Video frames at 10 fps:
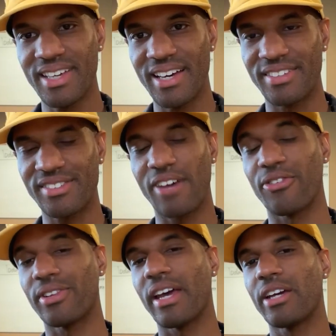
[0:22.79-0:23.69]
Yeah,
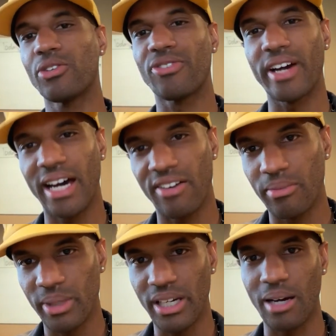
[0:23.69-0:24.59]
Stephen, thank you for
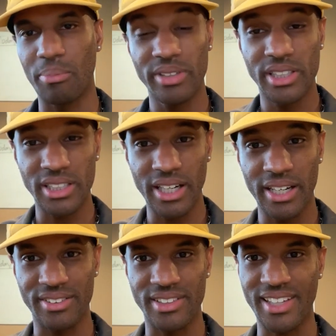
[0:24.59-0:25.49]
having me. I
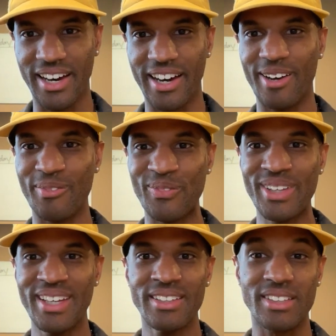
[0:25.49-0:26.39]
appreciate the time.
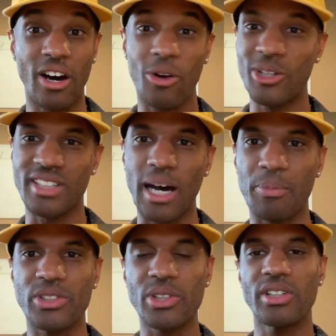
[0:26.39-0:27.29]
It's always an
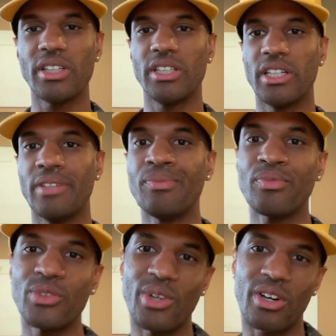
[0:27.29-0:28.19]
opportunity to,
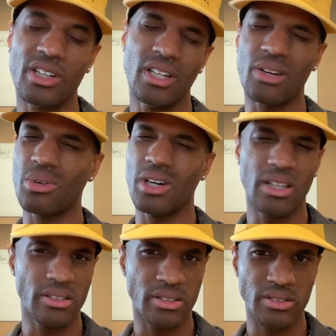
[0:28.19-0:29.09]
you know, connect with
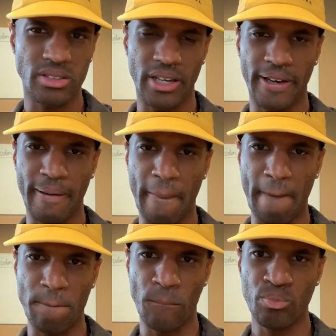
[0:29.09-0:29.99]
others
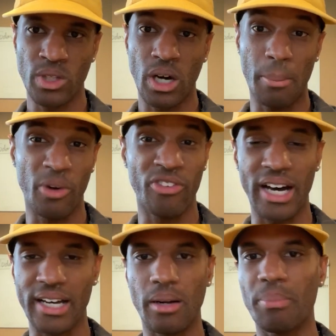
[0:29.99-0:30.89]
and uh,
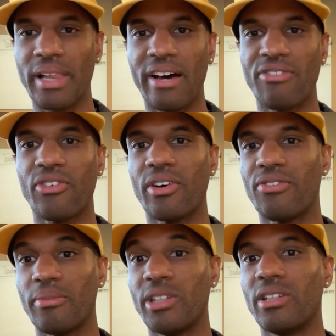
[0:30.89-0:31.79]
providing a platform
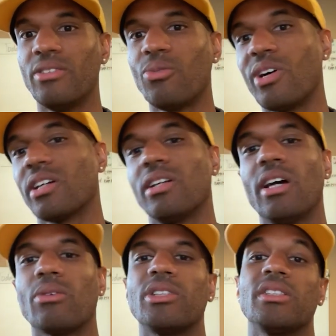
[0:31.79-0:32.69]
for me to, one,
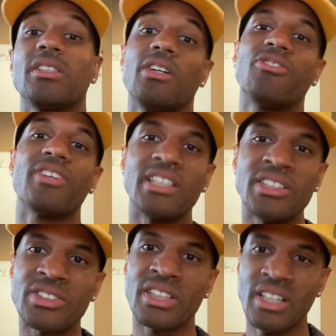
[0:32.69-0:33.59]
connect with yourself
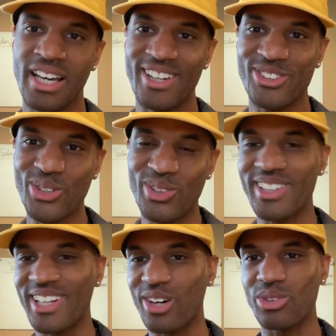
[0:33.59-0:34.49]
first, and two,
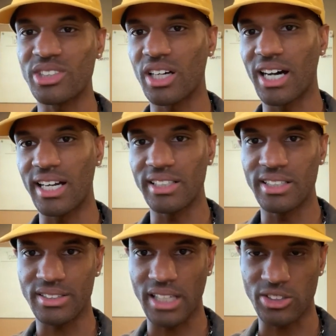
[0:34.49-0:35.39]
connect with your
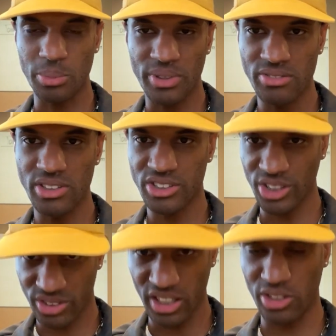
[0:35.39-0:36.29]
audience. That's a privilege.
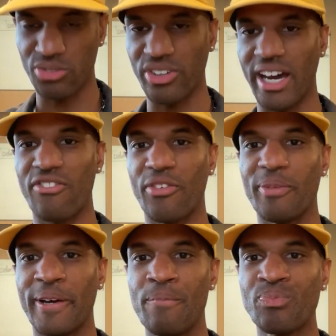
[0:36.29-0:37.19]
So thank you for having
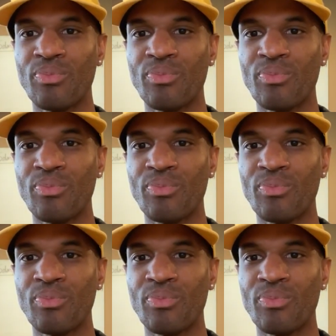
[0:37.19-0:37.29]
me.